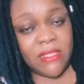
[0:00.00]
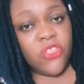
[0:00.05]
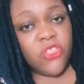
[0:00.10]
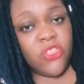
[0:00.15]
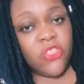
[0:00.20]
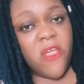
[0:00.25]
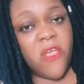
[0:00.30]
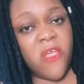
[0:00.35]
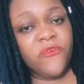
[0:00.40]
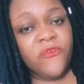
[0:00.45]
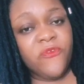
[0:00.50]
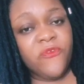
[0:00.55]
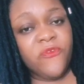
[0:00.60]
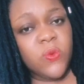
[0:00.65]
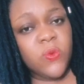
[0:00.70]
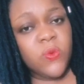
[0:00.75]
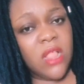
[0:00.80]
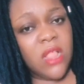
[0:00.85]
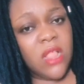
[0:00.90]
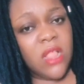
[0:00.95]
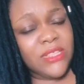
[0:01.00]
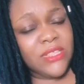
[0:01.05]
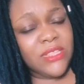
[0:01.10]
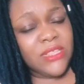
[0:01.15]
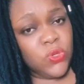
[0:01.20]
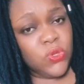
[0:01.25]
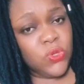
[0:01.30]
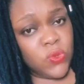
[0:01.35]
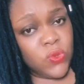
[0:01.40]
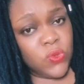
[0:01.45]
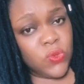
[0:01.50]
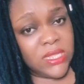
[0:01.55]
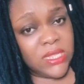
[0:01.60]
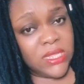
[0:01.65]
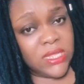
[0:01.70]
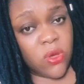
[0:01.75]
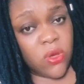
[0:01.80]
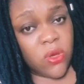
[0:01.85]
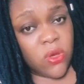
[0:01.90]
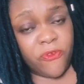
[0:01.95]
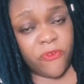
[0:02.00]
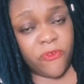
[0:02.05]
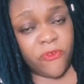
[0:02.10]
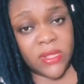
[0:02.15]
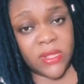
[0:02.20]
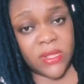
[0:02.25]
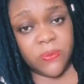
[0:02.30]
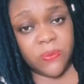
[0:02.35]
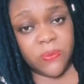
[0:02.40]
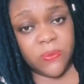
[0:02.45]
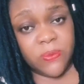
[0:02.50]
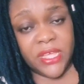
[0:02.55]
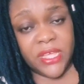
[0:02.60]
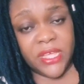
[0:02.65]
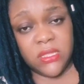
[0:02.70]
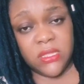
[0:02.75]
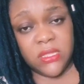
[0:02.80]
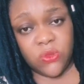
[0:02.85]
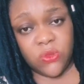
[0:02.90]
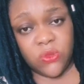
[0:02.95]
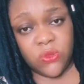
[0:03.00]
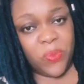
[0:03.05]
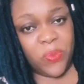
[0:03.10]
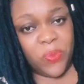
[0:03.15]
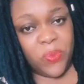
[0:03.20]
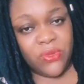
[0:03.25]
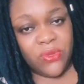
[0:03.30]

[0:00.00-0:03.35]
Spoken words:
knowing fully well that you used your cost-breaking soap,